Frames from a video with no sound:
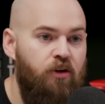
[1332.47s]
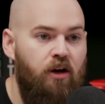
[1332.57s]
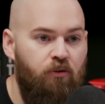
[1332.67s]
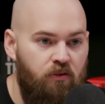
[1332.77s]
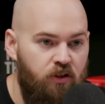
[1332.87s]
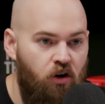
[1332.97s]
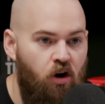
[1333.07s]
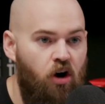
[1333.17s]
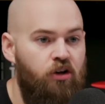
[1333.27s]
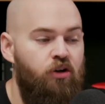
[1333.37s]
You got rid of a
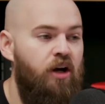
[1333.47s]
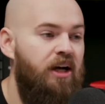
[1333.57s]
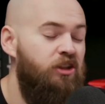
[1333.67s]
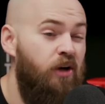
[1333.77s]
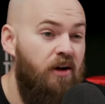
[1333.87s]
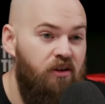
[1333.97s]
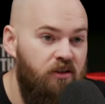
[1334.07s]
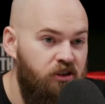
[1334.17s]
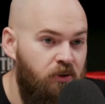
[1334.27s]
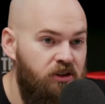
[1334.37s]
car. You're not traveling
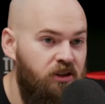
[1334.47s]
as much